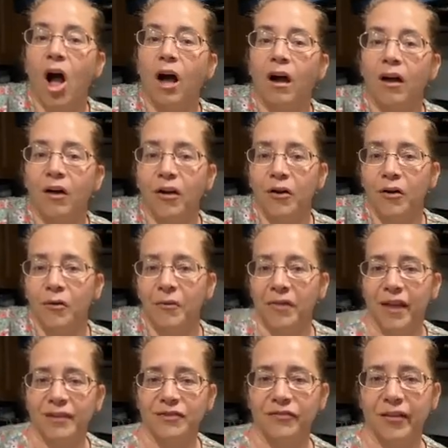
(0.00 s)
Oh,
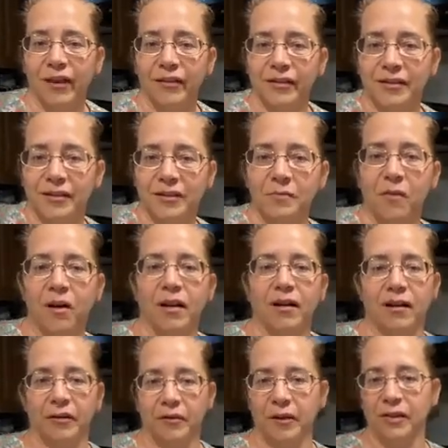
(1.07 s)
that's very
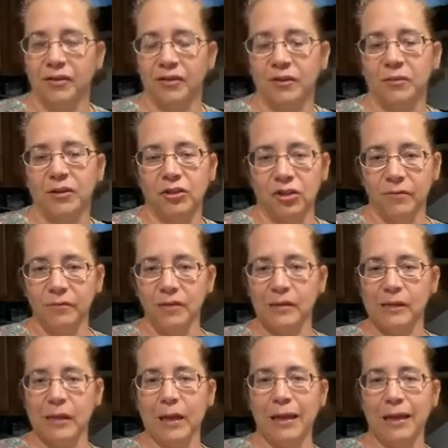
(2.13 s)
smart. Okay, so what Jim
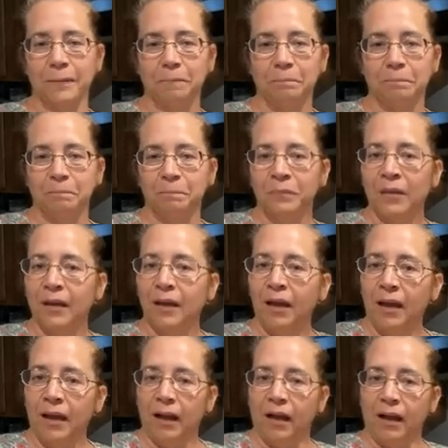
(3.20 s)
is saying,
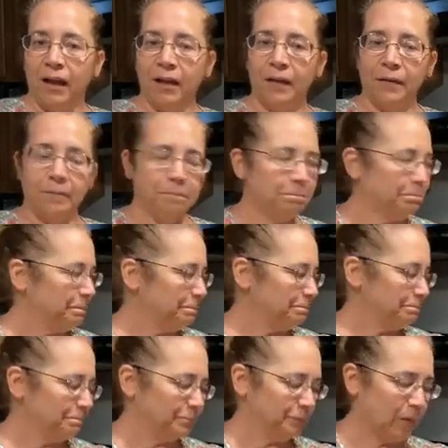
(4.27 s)

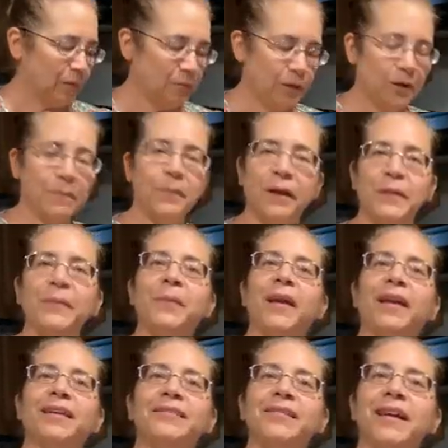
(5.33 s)
put a bundt
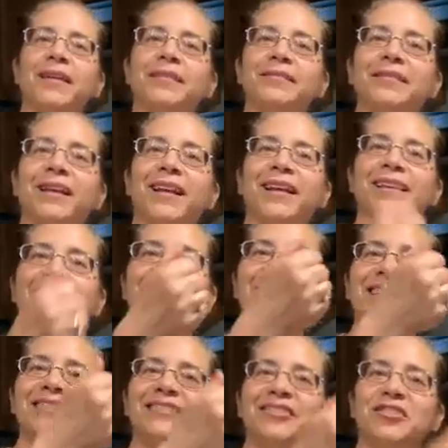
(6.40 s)
pan down
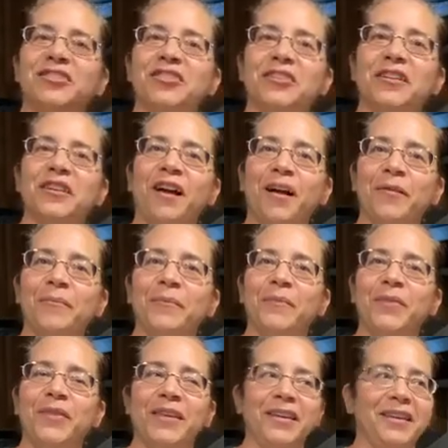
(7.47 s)
and stood up
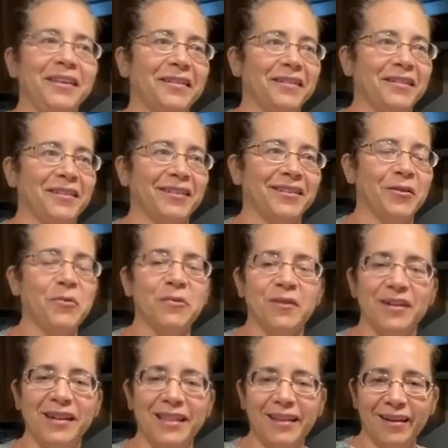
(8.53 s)
the
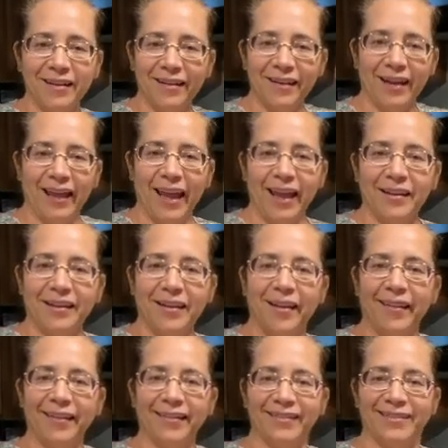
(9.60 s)
corn in there and
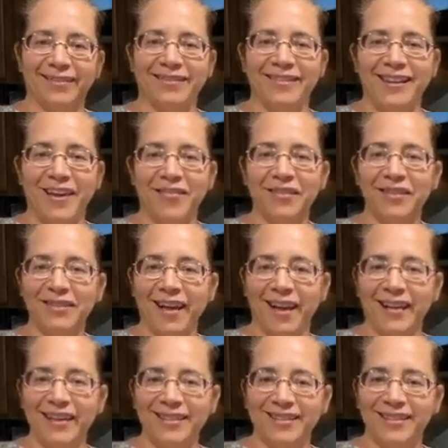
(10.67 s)
cut down the
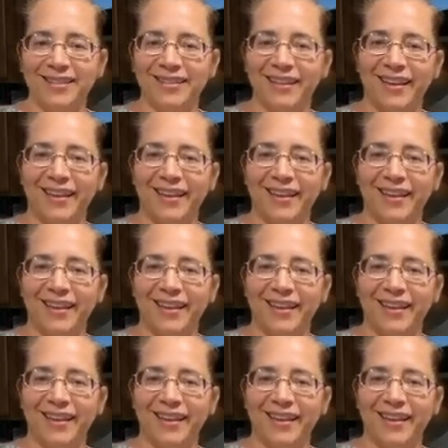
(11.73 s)
sides